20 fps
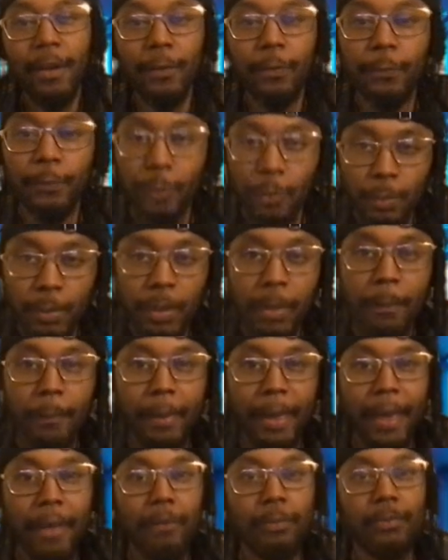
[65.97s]
a few good
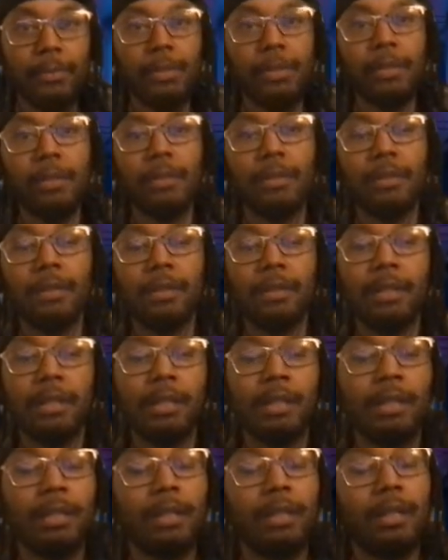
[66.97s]
battles.
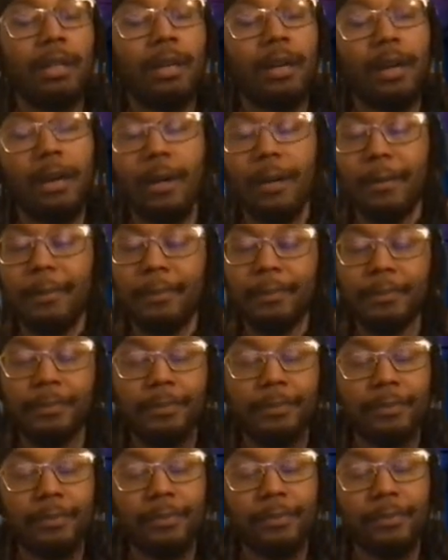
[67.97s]
Um,
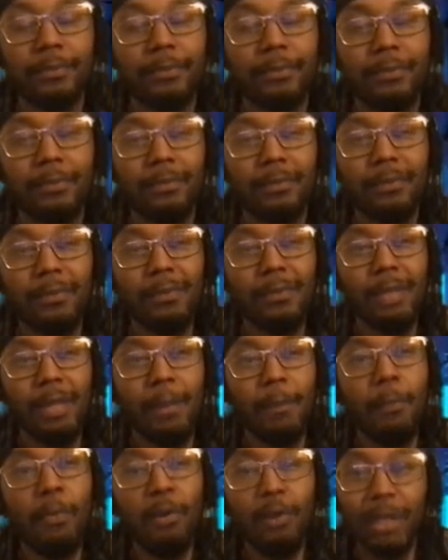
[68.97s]

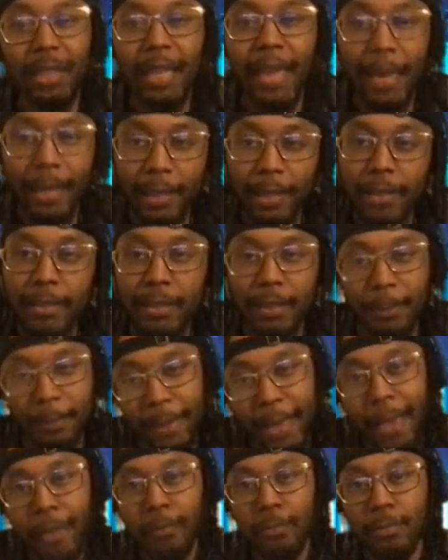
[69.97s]
more lackluster
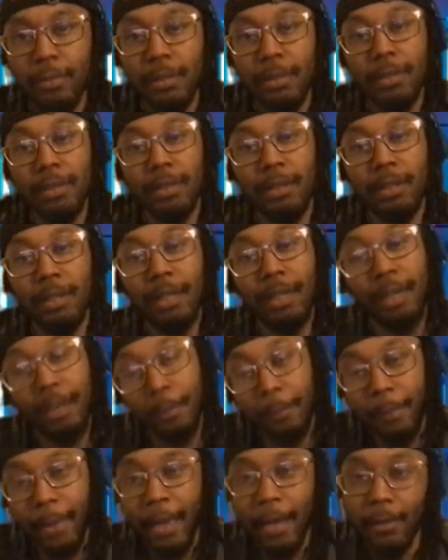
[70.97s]
battles than
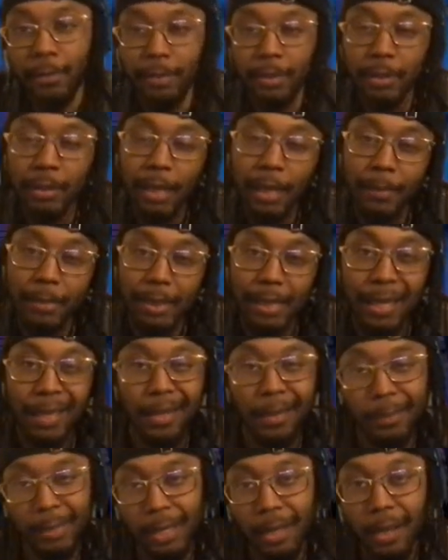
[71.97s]
good battles. You know what I'm saying?
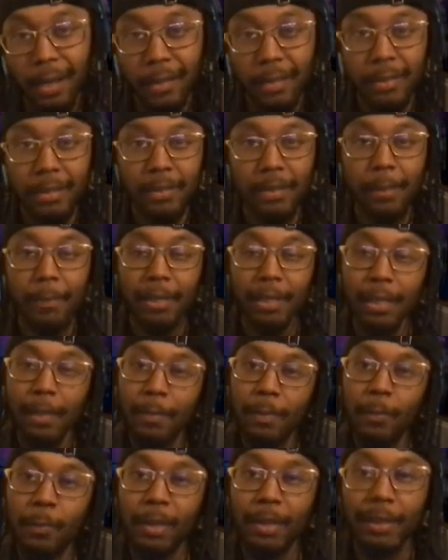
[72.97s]
To be honest, I'm gonna keep
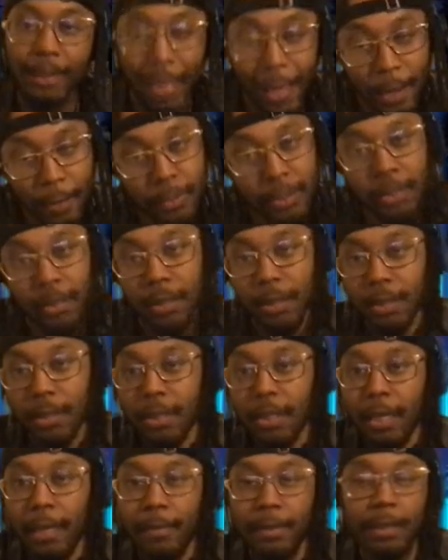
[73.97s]
it 1,000. You know
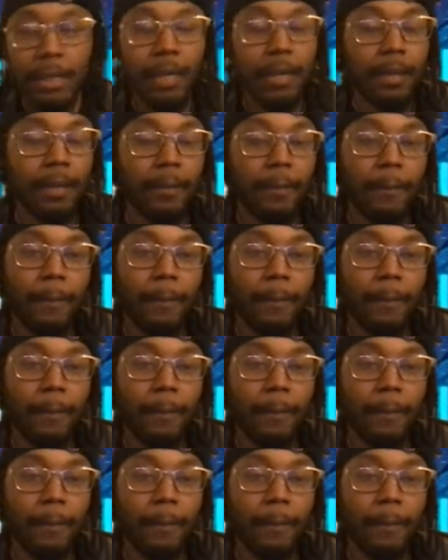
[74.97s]
what I'm saying?